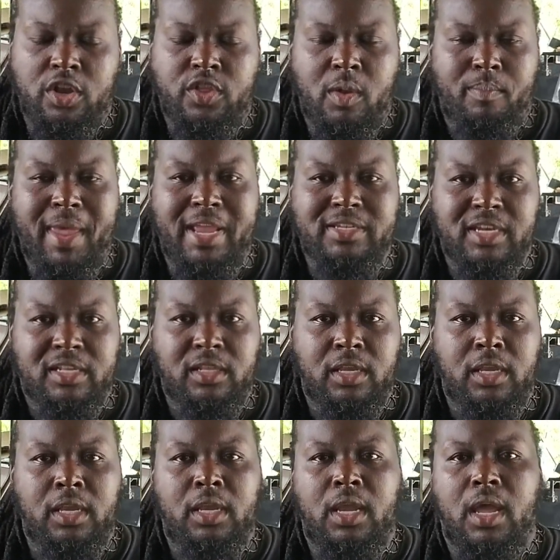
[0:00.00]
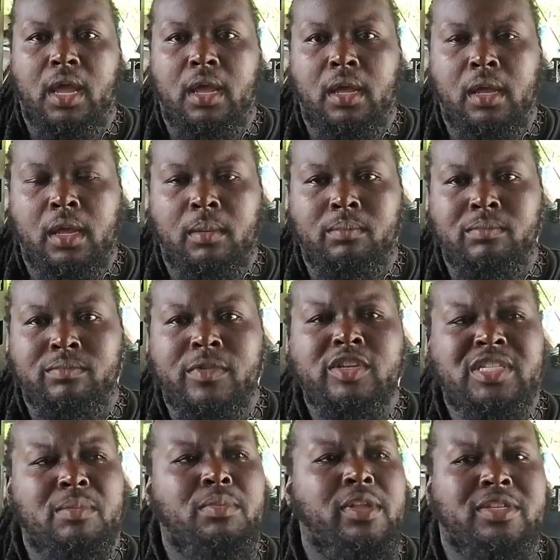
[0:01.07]
they're basically they're
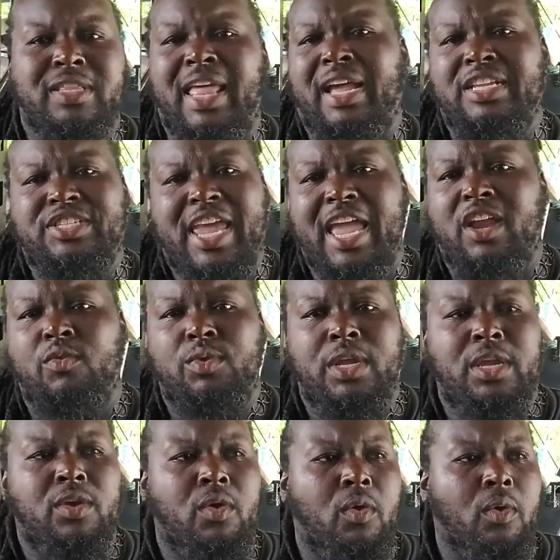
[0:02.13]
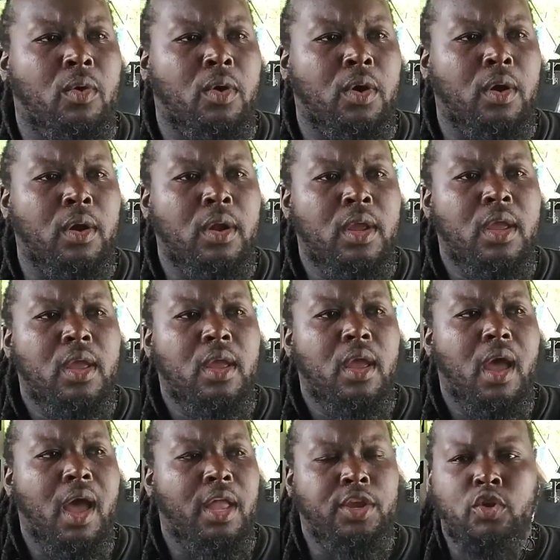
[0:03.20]
similar to like a Jackery or
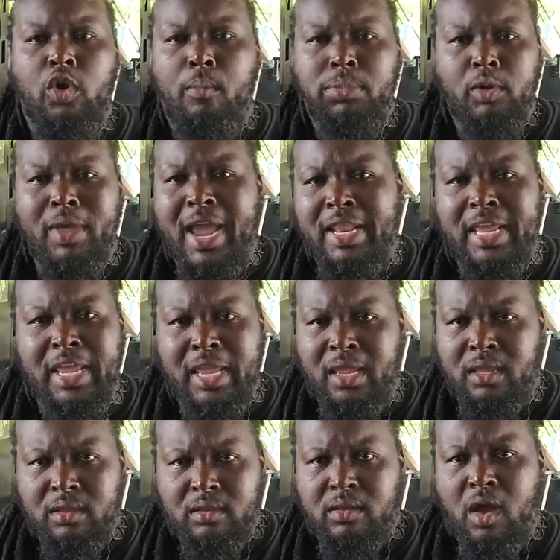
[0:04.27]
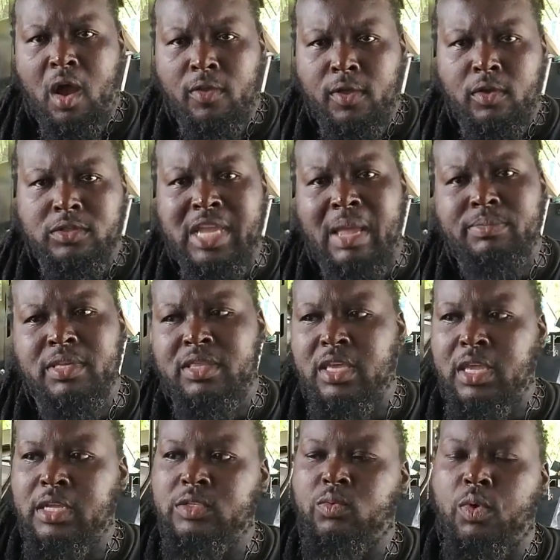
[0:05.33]
Blue Eddy, all those types of
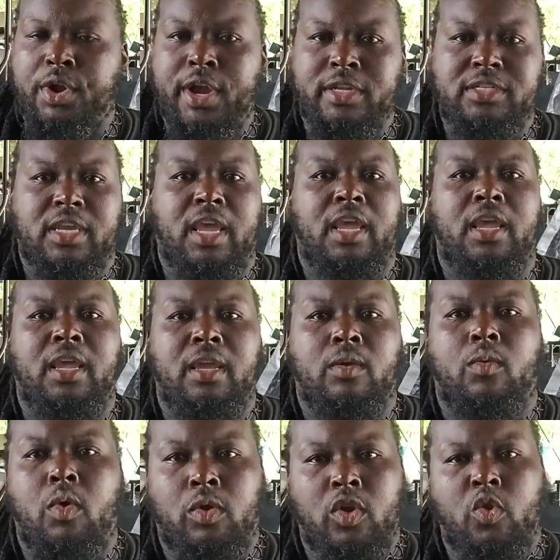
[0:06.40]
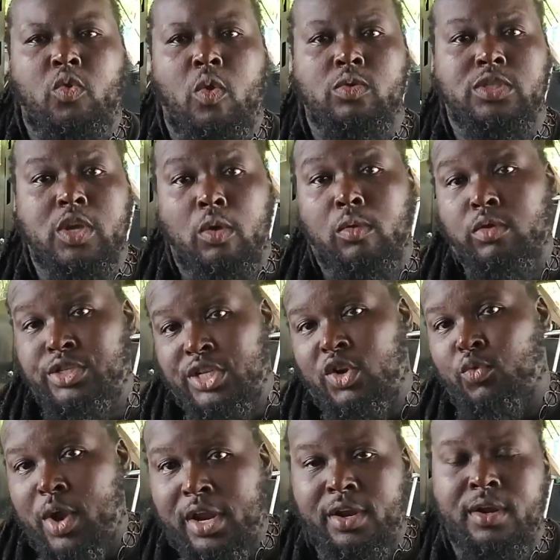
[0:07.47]
things where it's a quote unquote solar
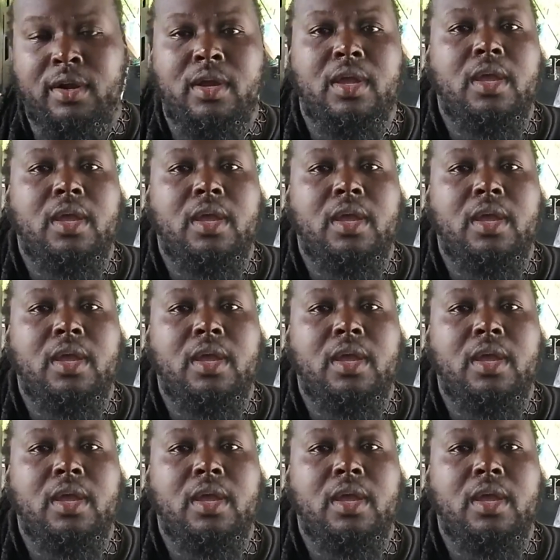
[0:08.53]
generator,